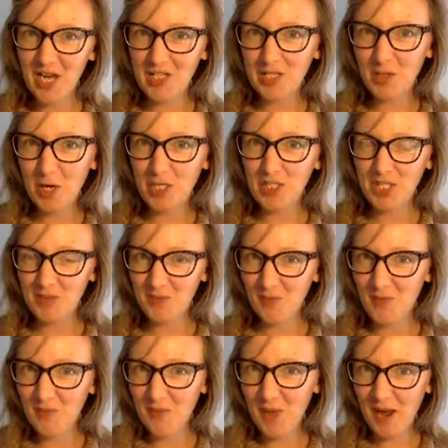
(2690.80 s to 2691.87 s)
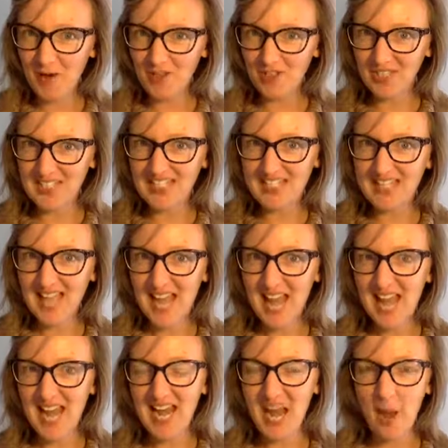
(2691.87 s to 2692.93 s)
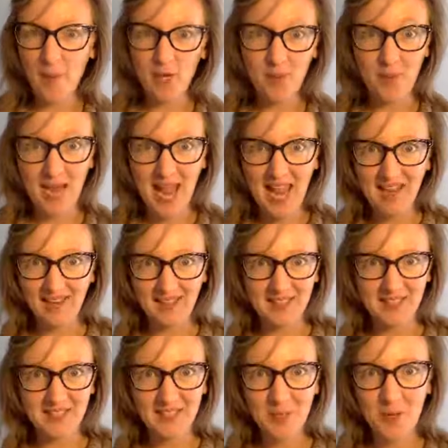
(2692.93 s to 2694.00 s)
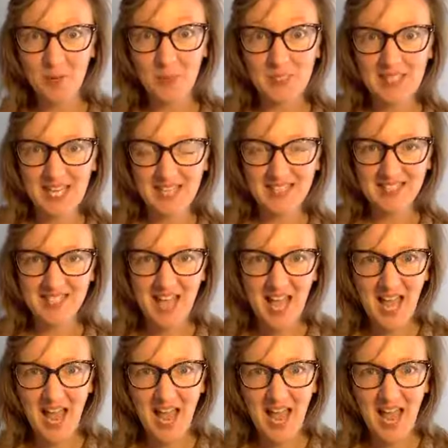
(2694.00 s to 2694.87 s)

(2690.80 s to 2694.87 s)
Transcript: stretch the boundaries, and I'm going to play with this,